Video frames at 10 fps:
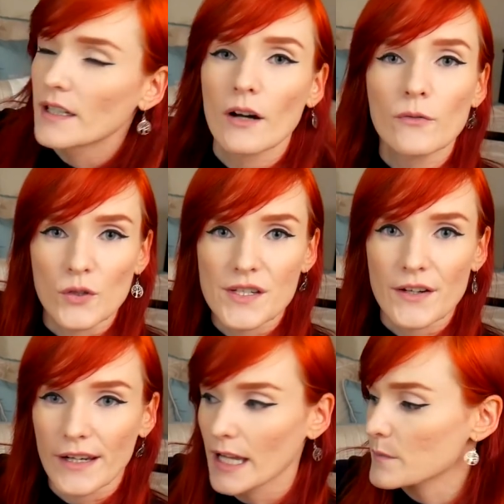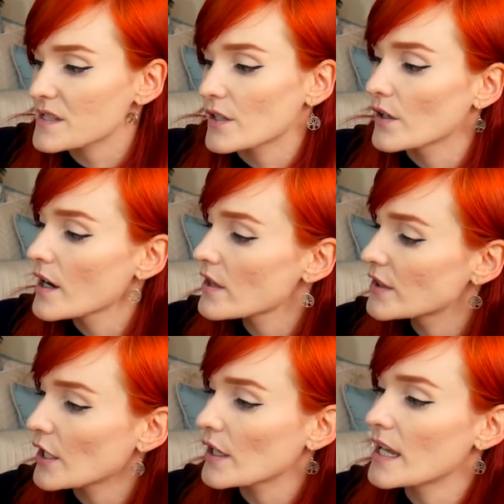enough for a Syrian hamster,
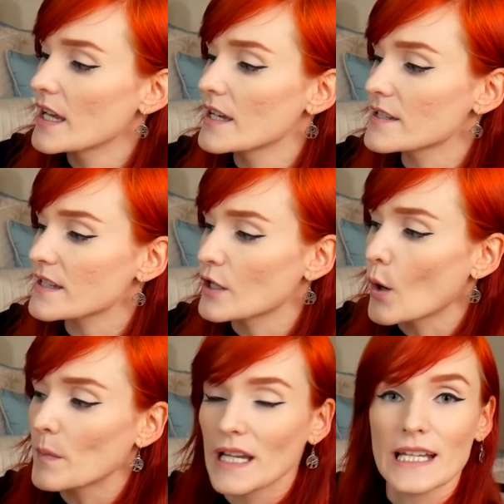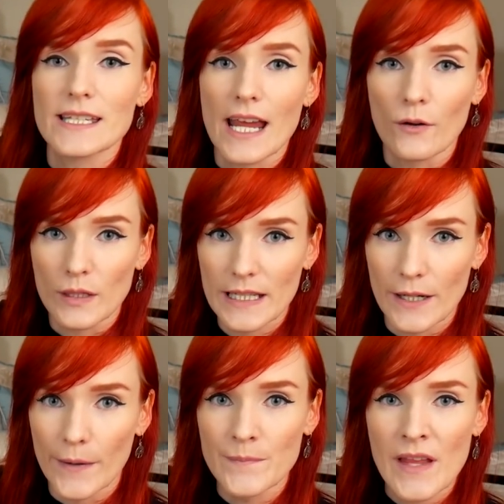there is an opening down
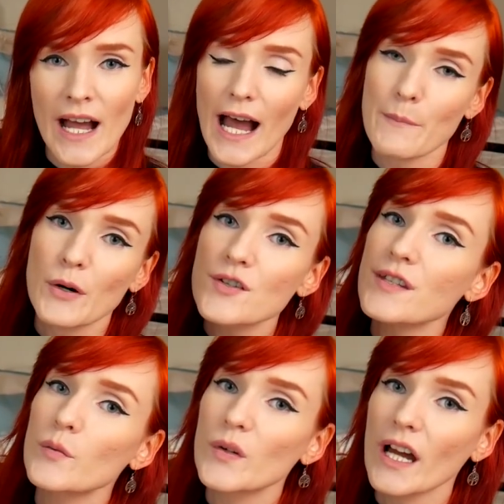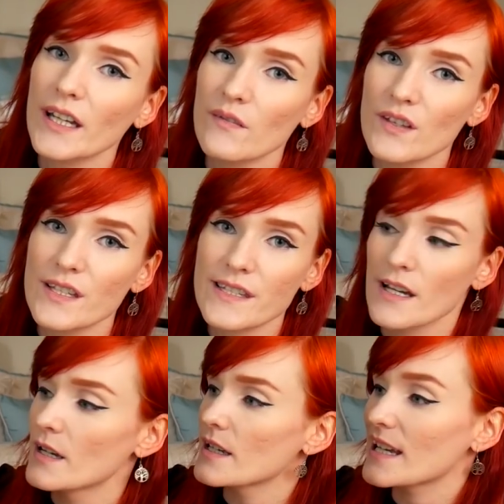here. I personally would not give this
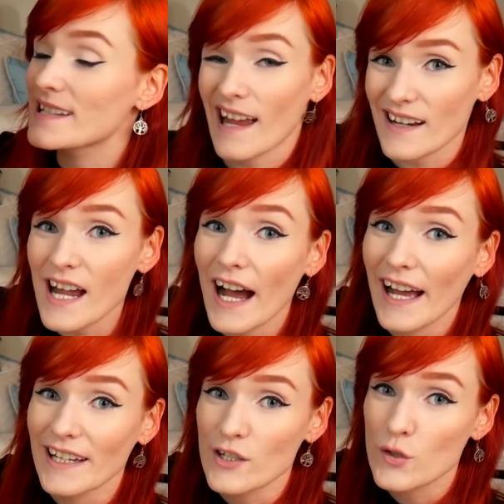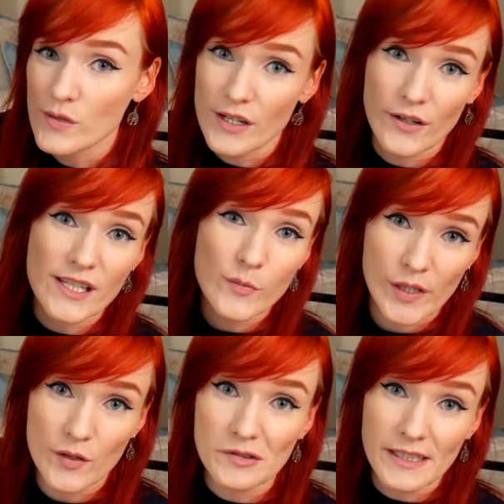exact hide. To Syrians, we
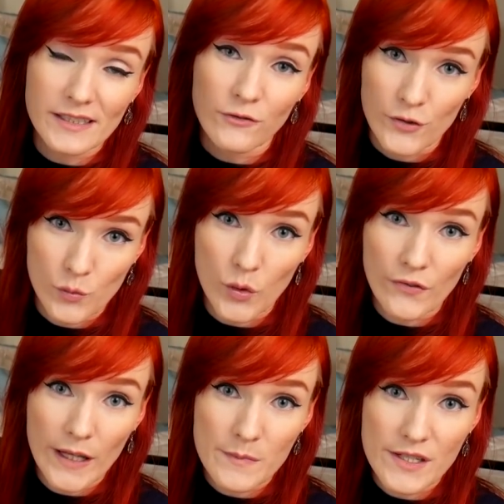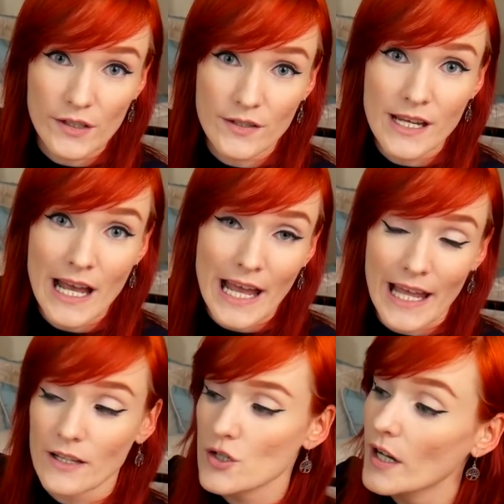use these for dwarf hamsters
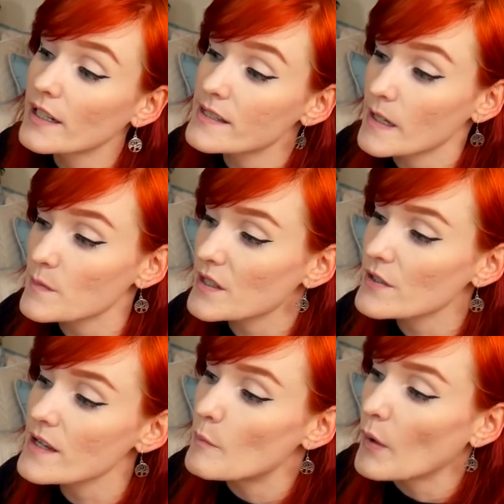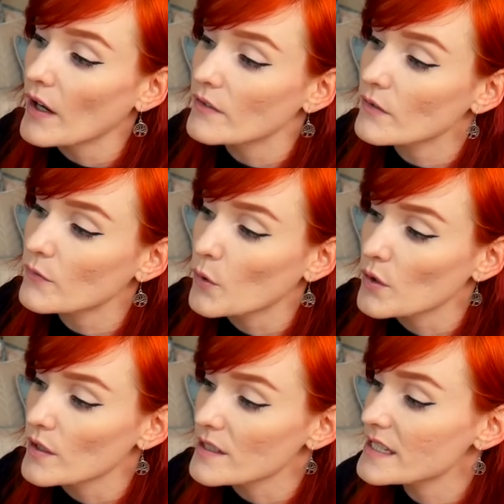and Chinese hamsters, but
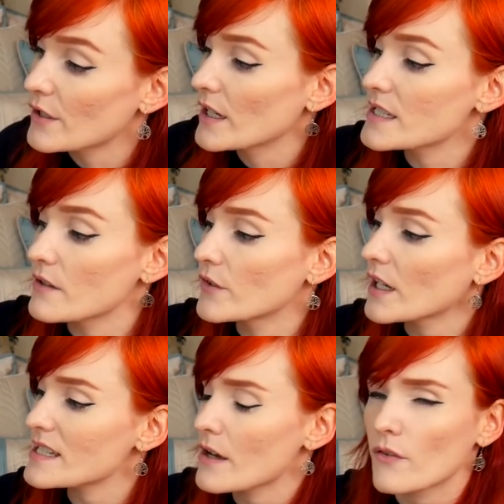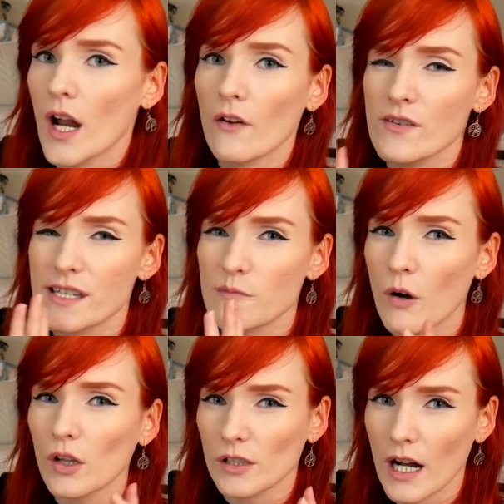for Syrians, if you guys ever have a
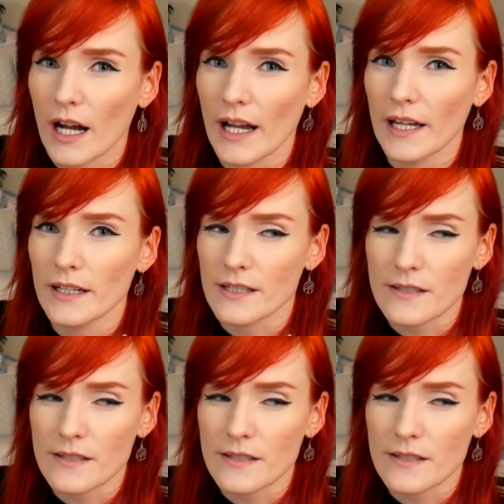smaller hide, and